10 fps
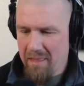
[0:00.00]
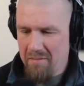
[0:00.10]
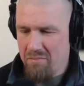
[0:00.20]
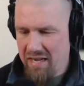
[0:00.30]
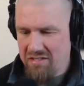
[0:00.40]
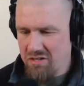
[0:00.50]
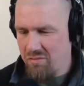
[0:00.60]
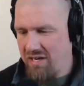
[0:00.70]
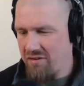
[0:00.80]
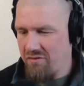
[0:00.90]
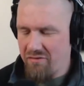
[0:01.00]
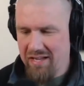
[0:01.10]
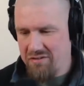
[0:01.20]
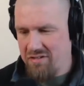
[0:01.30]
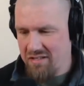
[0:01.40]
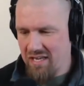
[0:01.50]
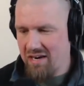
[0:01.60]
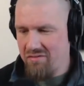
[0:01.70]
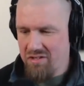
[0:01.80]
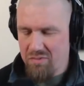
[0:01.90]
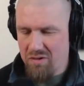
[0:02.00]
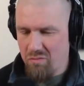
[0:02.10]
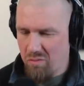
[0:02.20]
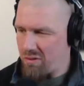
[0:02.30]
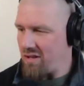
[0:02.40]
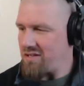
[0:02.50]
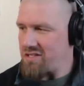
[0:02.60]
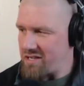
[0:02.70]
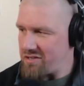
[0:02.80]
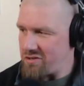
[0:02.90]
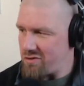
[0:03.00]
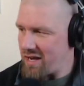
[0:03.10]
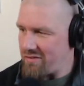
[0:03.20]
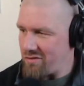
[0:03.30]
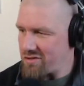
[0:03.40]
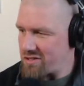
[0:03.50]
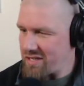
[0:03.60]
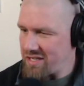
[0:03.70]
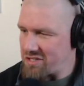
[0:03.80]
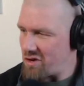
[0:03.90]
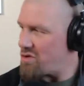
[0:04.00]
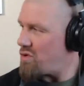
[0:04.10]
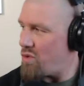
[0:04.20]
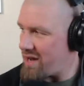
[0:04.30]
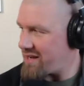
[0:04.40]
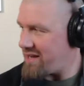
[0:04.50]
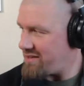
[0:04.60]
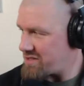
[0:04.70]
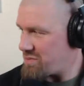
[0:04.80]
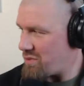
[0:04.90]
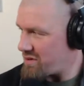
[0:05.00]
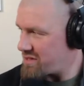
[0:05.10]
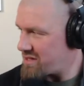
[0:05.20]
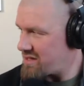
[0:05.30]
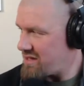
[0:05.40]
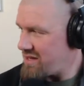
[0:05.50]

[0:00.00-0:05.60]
by so many different factors outside of us, but we're plunged into adversity so quick into sports